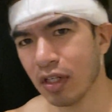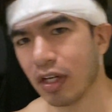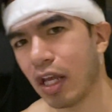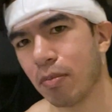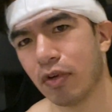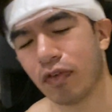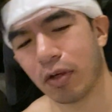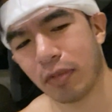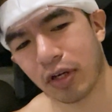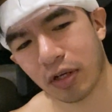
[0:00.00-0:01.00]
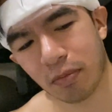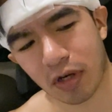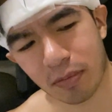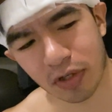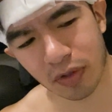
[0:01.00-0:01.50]
name of an American
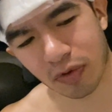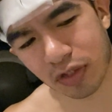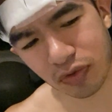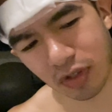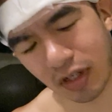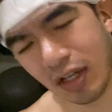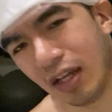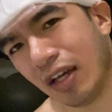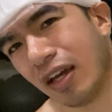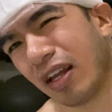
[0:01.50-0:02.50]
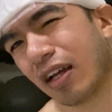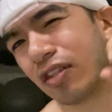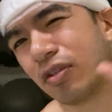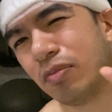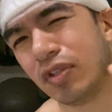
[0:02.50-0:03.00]
barbecue restaurant, and I got
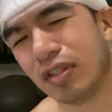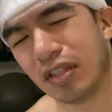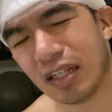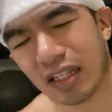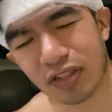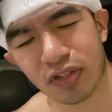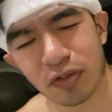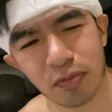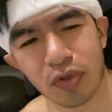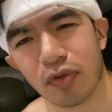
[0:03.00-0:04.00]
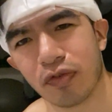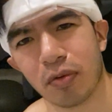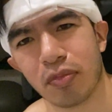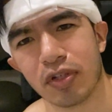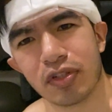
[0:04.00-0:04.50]
some delicious, beautiful
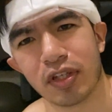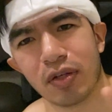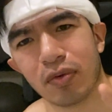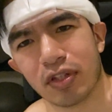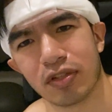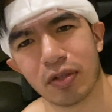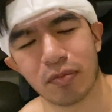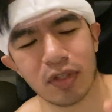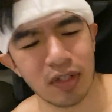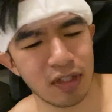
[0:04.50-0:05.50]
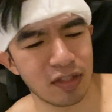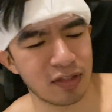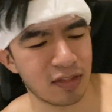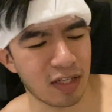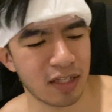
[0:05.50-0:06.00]
brisket with some
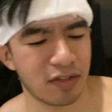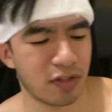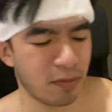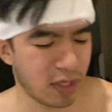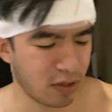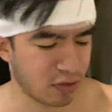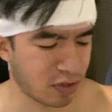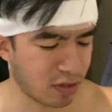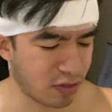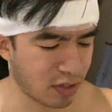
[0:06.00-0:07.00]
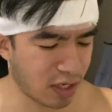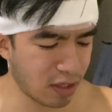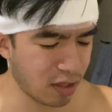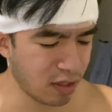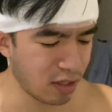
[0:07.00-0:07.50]
sliced tomatoes on the
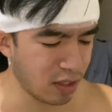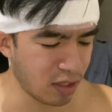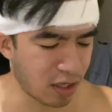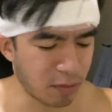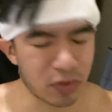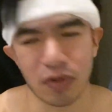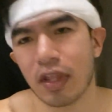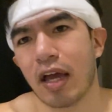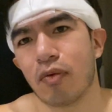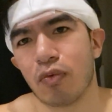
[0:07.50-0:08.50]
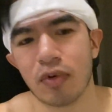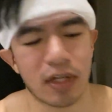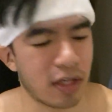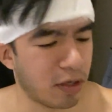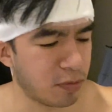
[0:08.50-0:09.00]
side. So that
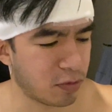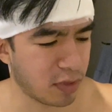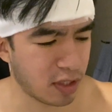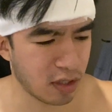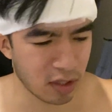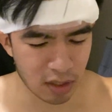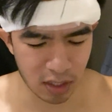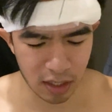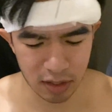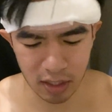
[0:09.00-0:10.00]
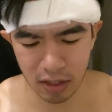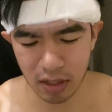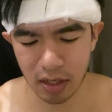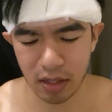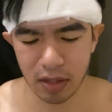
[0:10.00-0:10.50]
really helped me. And then
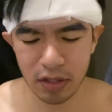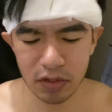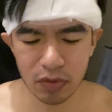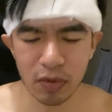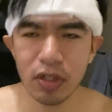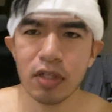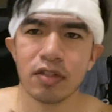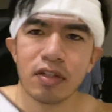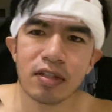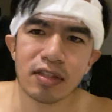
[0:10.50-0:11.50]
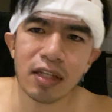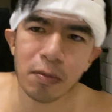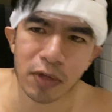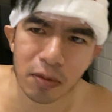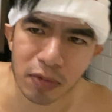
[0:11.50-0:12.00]
this one is a
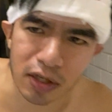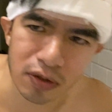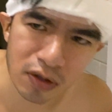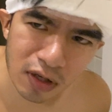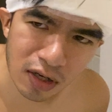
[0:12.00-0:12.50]
sleeping pill.